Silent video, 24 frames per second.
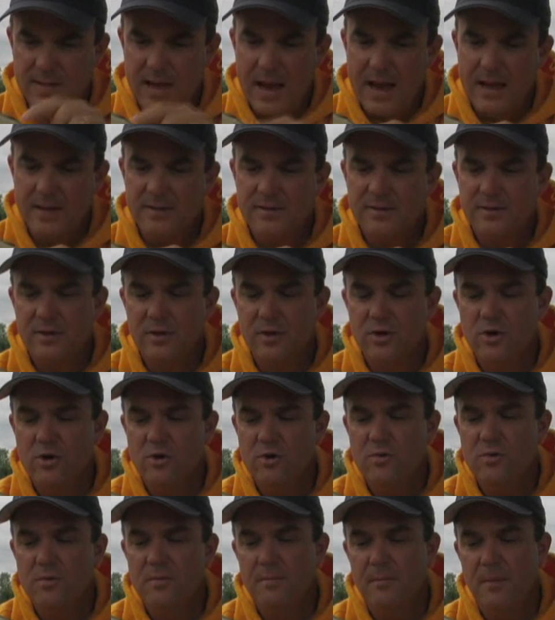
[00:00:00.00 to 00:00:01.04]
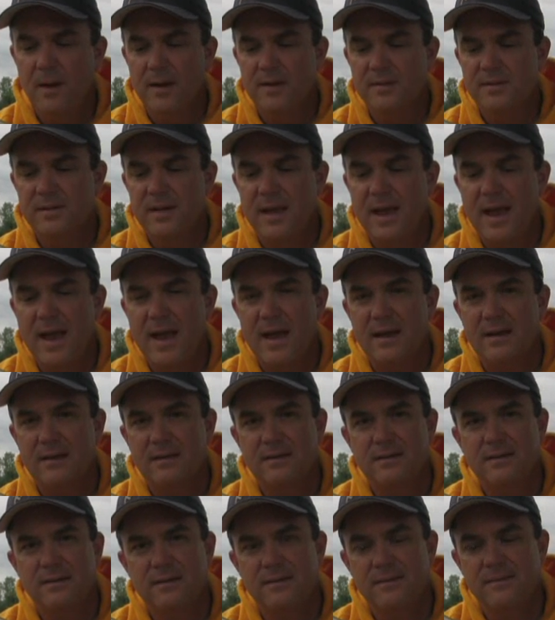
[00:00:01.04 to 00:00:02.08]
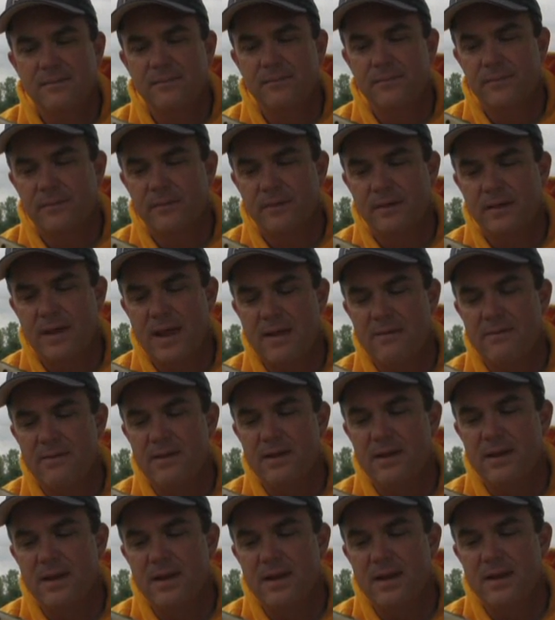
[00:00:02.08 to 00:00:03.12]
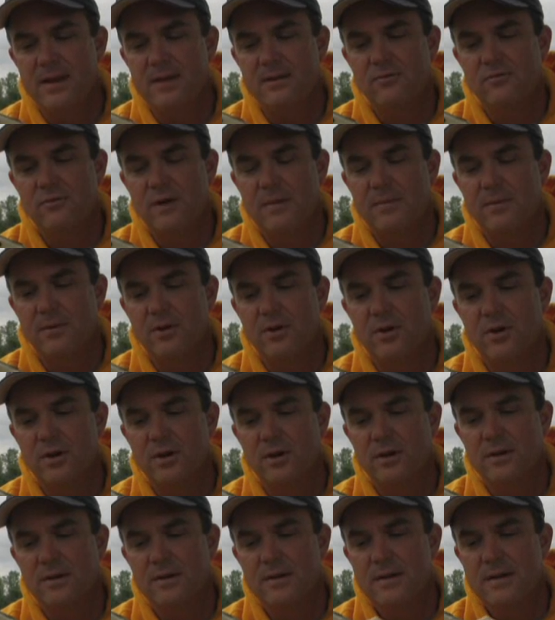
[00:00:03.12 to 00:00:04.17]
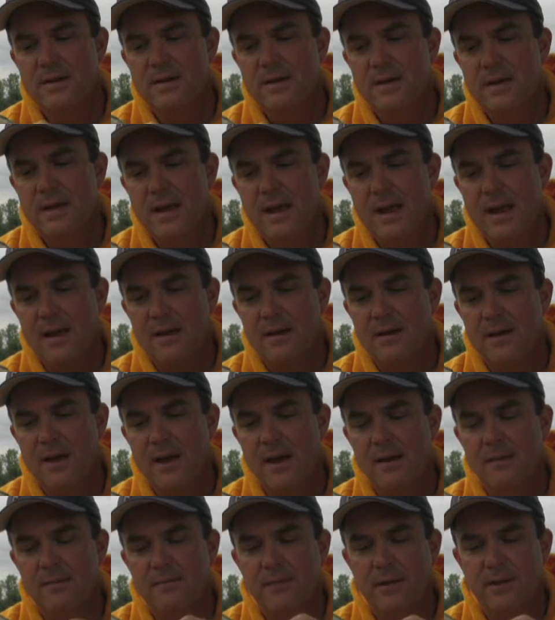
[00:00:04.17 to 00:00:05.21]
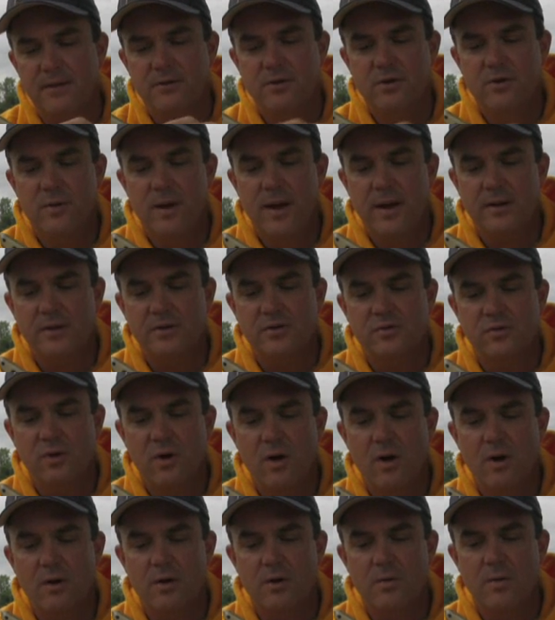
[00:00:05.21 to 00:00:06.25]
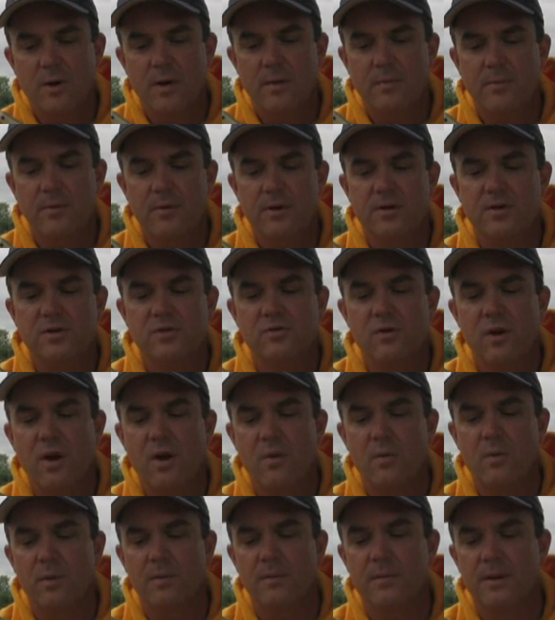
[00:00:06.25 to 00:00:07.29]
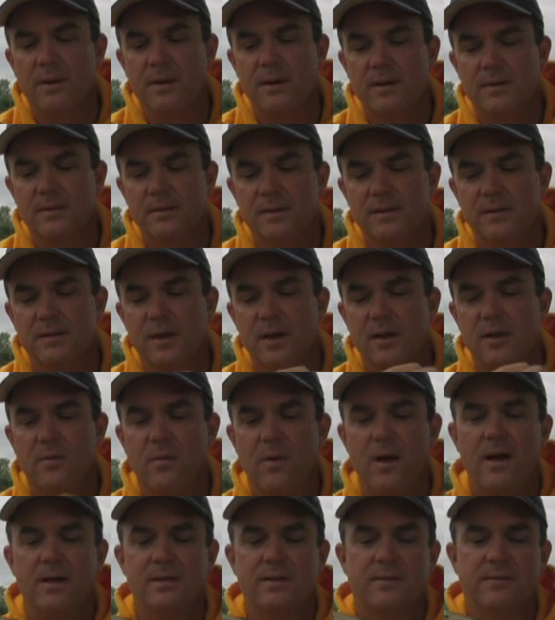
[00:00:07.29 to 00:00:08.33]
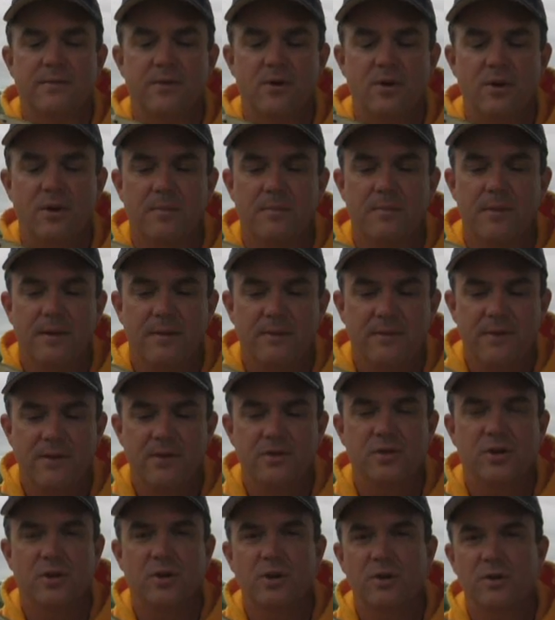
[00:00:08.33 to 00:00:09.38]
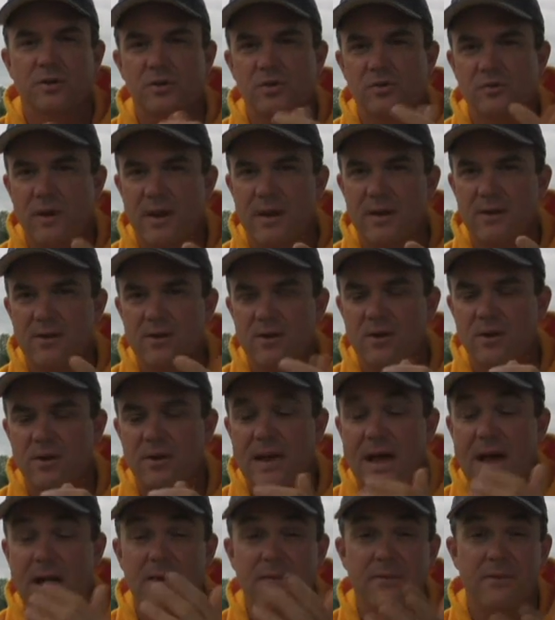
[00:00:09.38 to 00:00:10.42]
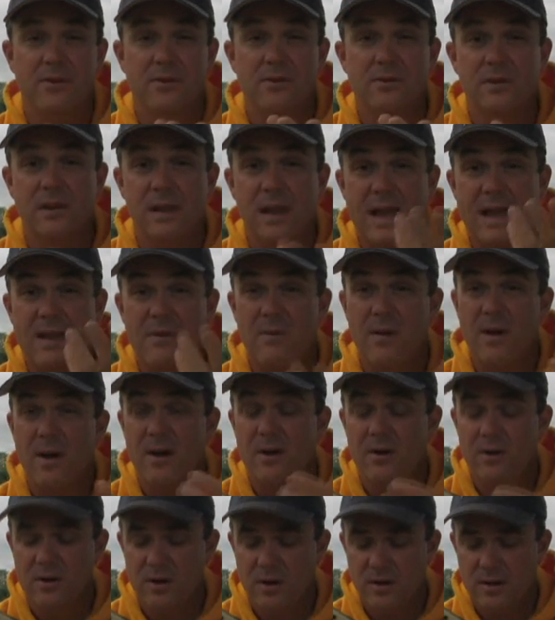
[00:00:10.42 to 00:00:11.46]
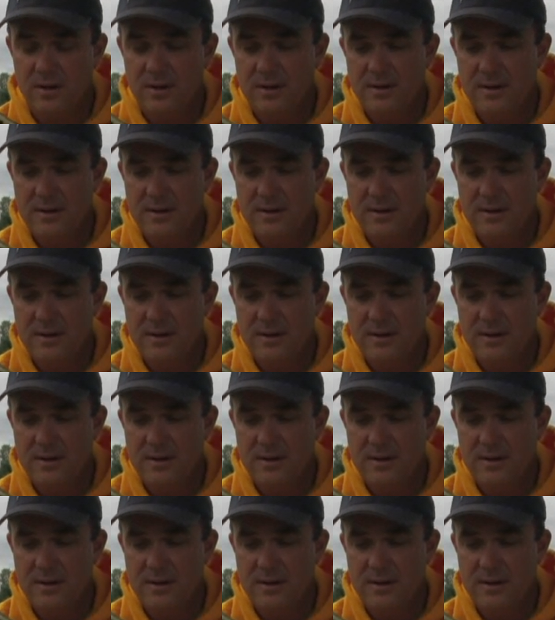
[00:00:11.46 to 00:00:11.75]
size 2 Mustad KVD treble hook, and that 2X strong. You want a pretty strong one, because otherwise if you hook a big fish, it could straighten the hook out if you use a light wire hook.